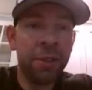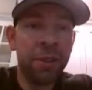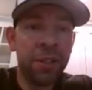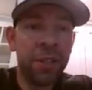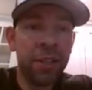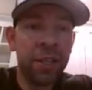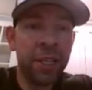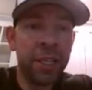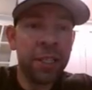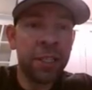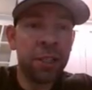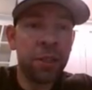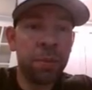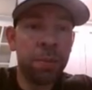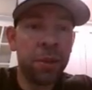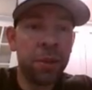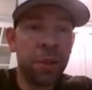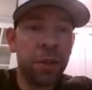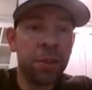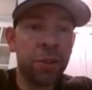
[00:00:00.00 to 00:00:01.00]
6
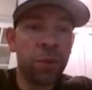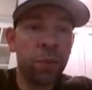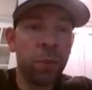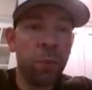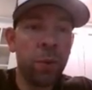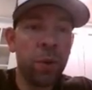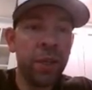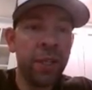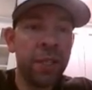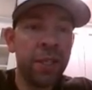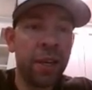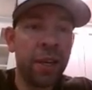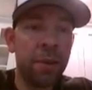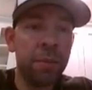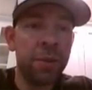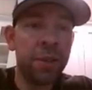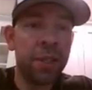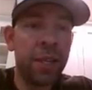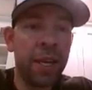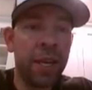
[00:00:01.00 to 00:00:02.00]
plus 1
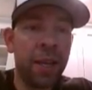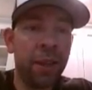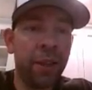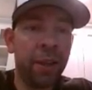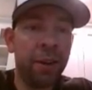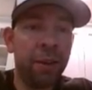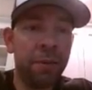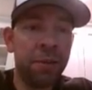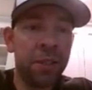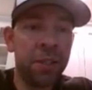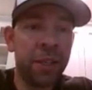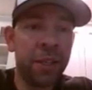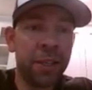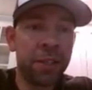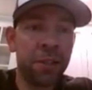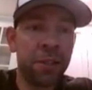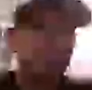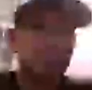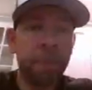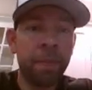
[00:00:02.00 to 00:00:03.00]
times the ln of
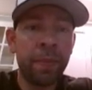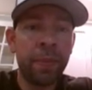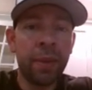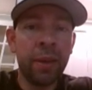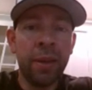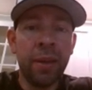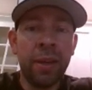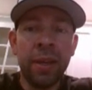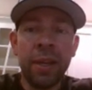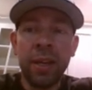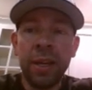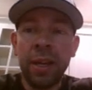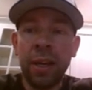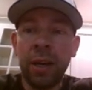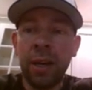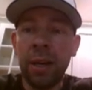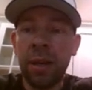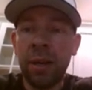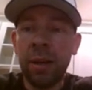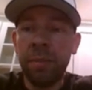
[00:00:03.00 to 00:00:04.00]
6.
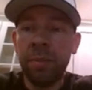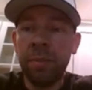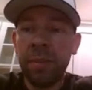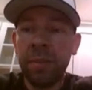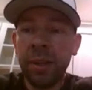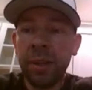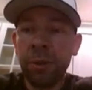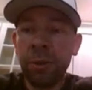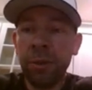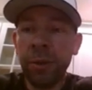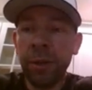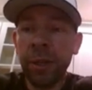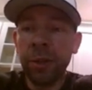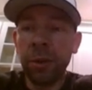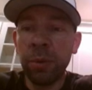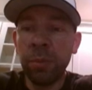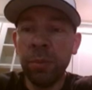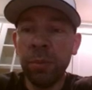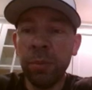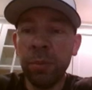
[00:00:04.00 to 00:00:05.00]

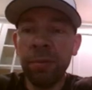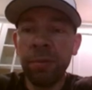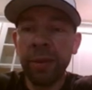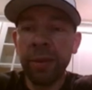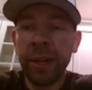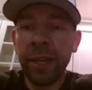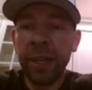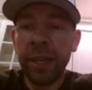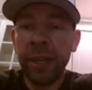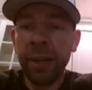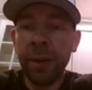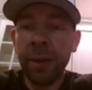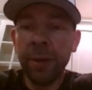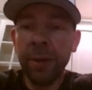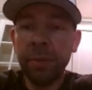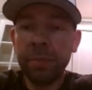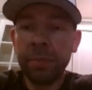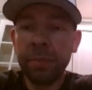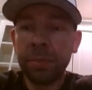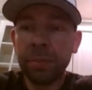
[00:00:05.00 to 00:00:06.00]
Critical move right
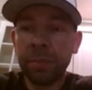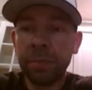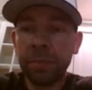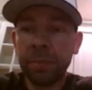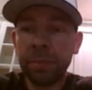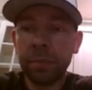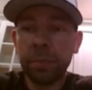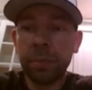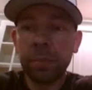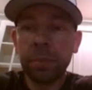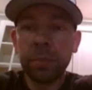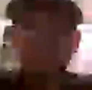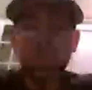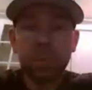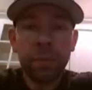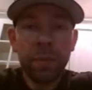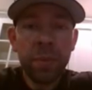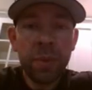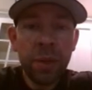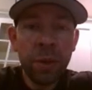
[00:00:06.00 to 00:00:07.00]
here.
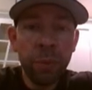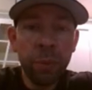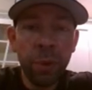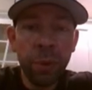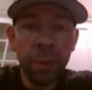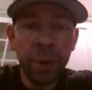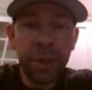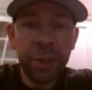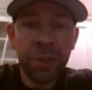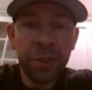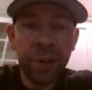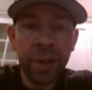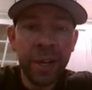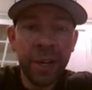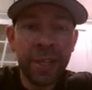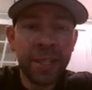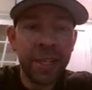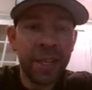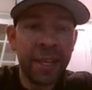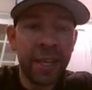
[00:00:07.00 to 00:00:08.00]
We want to try
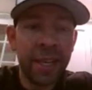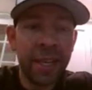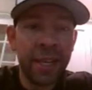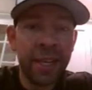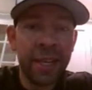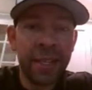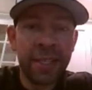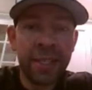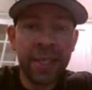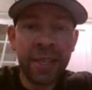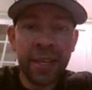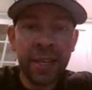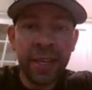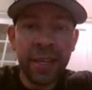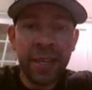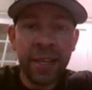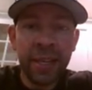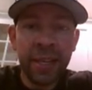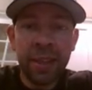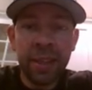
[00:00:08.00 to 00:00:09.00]
to get
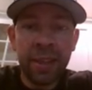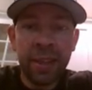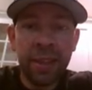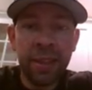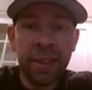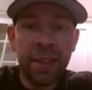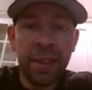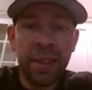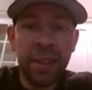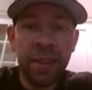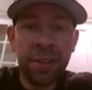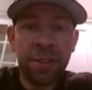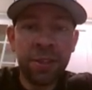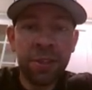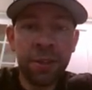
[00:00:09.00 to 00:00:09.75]
this